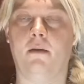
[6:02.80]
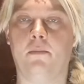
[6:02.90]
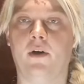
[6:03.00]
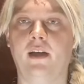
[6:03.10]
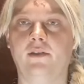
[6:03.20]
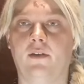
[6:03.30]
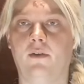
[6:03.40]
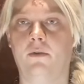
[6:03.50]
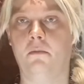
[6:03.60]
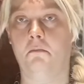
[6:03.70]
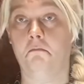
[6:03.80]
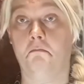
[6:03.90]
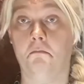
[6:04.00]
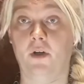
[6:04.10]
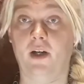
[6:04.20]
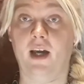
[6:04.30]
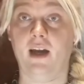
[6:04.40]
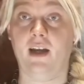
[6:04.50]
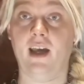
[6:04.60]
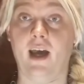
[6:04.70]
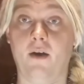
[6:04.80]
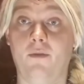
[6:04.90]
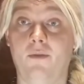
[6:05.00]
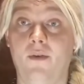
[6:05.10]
appraisal, learning how to count,